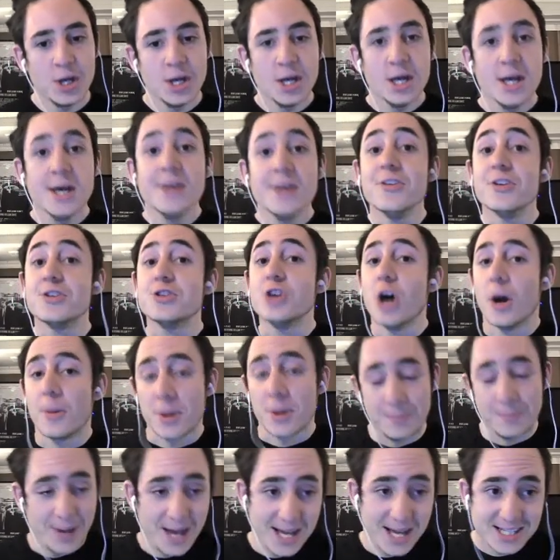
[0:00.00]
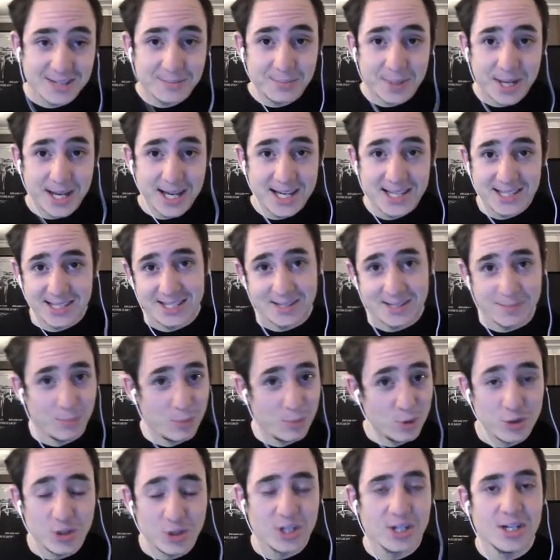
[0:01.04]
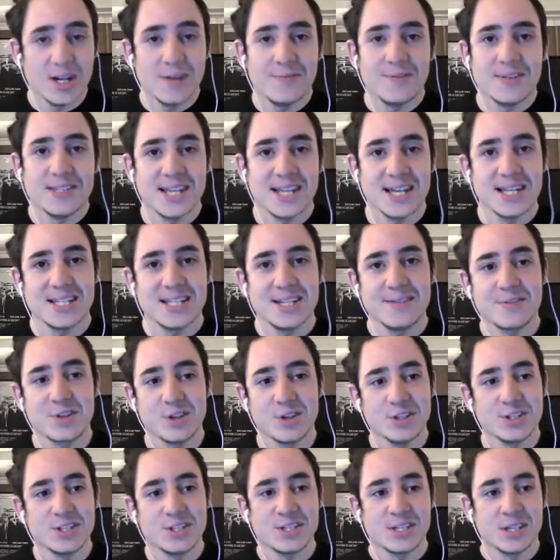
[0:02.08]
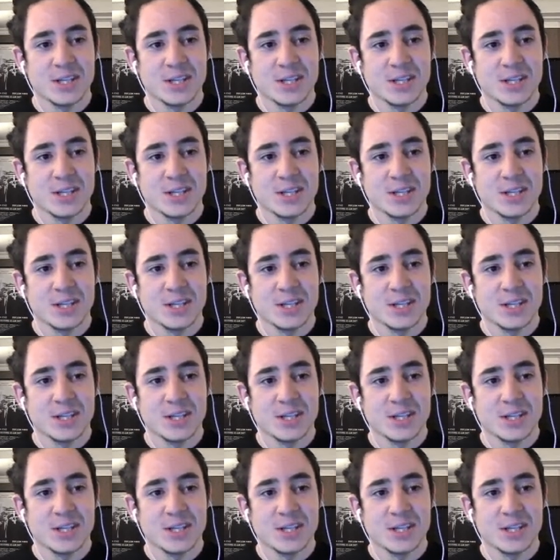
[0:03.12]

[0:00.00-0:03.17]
the top competitive players is more than enough incentive because,